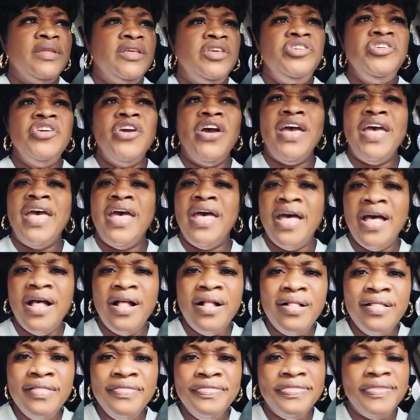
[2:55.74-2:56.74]
your
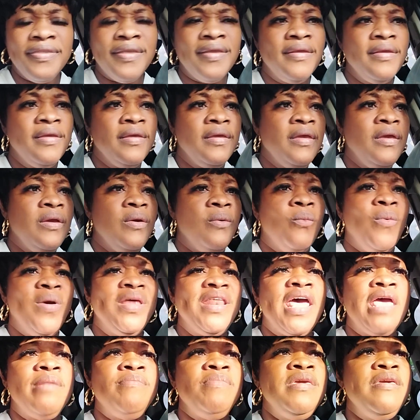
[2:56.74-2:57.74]
health,
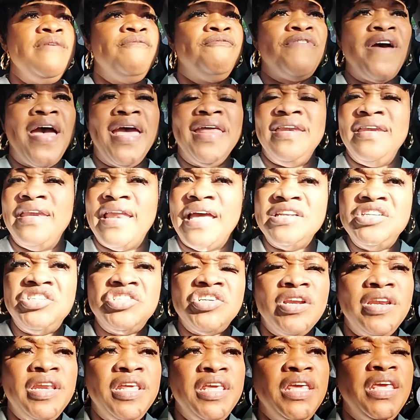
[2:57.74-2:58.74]
whether it be
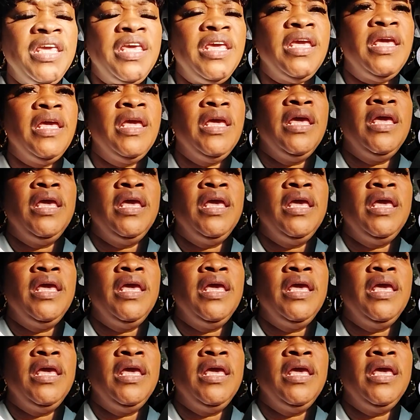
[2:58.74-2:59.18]
financially,